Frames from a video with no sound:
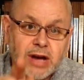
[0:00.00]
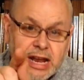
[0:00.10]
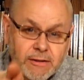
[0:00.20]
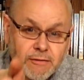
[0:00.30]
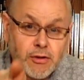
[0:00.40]

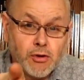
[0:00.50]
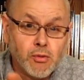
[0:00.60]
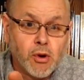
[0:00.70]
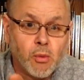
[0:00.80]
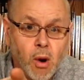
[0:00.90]
And if you
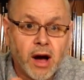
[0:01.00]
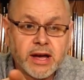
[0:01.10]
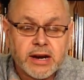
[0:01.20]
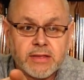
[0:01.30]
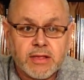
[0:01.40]
were
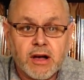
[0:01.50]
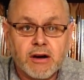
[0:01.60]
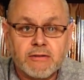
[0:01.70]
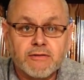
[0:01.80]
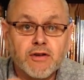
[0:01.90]
walking in
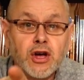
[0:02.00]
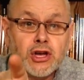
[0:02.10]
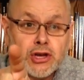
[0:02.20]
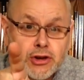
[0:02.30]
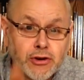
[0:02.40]
love,
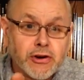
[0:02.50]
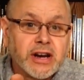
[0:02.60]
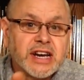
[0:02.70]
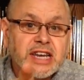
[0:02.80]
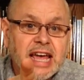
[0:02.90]
you're
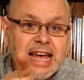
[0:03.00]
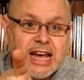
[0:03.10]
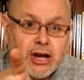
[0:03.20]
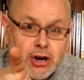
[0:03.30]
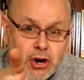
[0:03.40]
going to
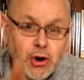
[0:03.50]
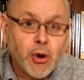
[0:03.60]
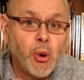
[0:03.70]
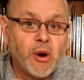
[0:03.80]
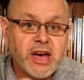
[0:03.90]
take
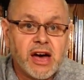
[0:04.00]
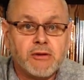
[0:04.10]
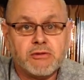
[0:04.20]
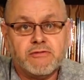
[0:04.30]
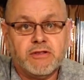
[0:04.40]
no
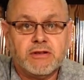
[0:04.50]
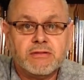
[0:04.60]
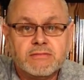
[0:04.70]
account of it.